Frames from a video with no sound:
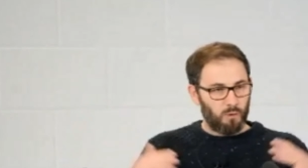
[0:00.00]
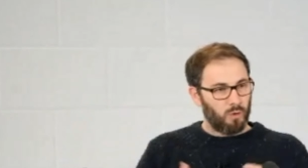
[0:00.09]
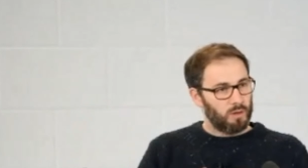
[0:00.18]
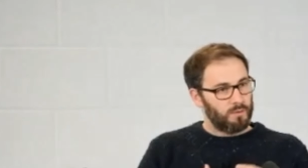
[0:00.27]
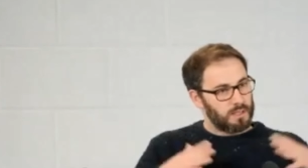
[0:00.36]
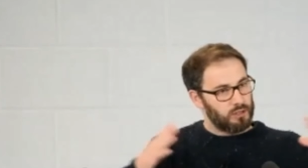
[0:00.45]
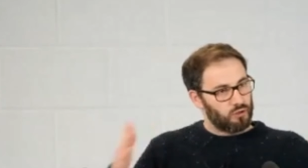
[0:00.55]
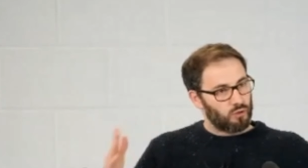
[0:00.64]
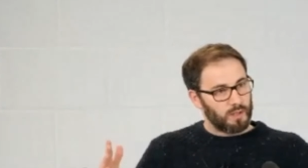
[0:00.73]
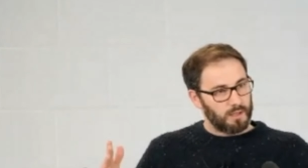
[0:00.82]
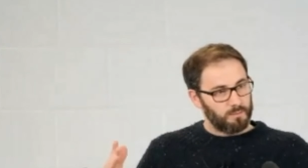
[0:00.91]
all of these
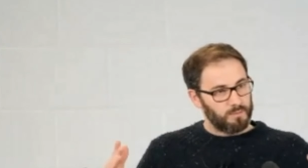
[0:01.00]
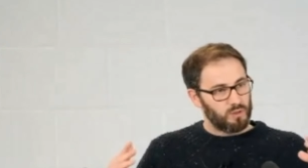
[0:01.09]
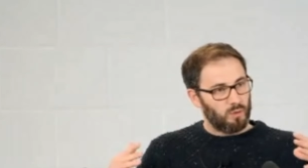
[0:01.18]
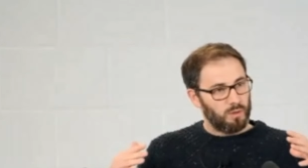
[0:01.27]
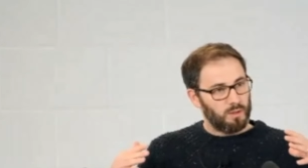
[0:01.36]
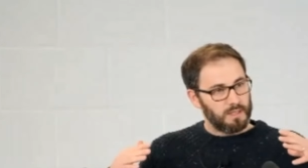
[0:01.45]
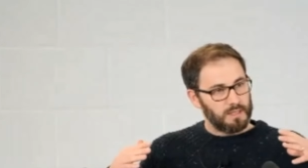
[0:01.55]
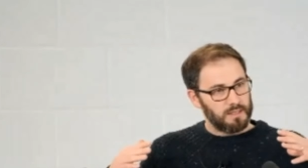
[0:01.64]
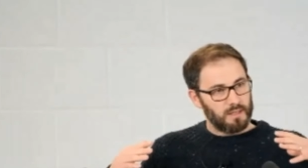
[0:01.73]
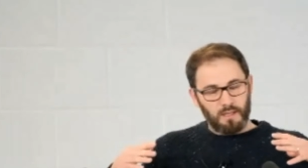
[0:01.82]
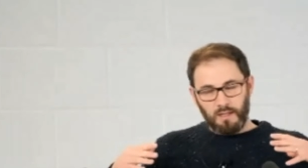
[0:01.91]
dreams, all of
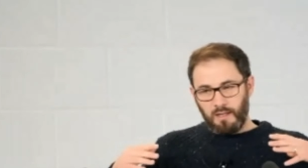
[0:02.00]
these